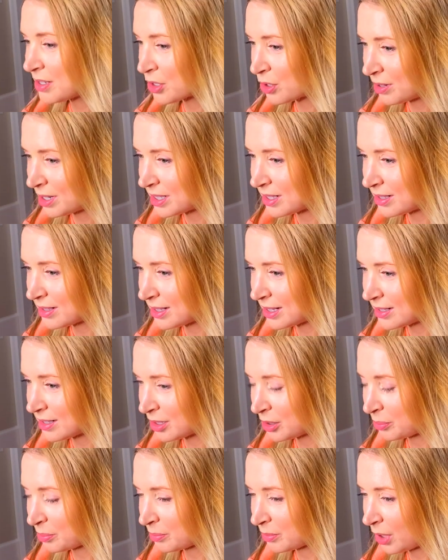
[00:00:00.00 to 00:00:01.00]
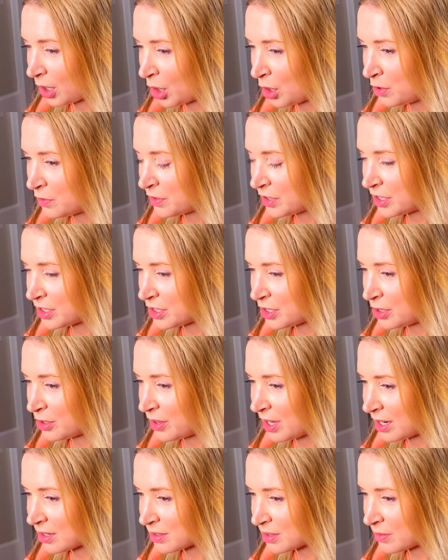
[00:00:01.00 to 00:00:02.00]
criticism over the
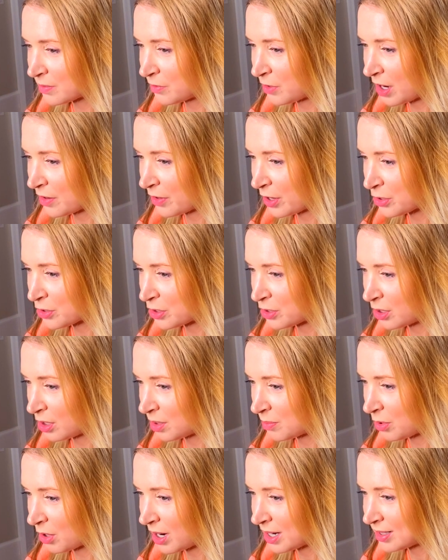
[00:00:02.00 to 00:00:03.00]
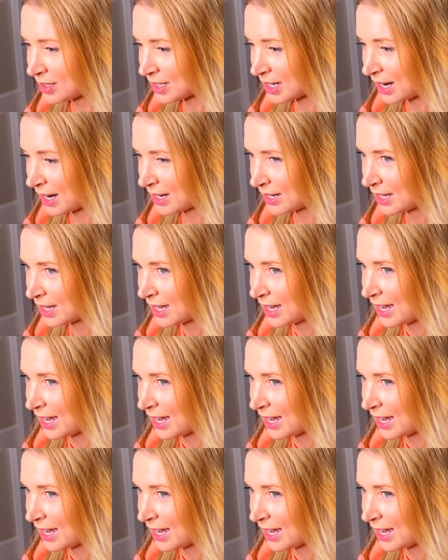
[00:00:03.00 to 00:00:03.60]
$2,500 price tag?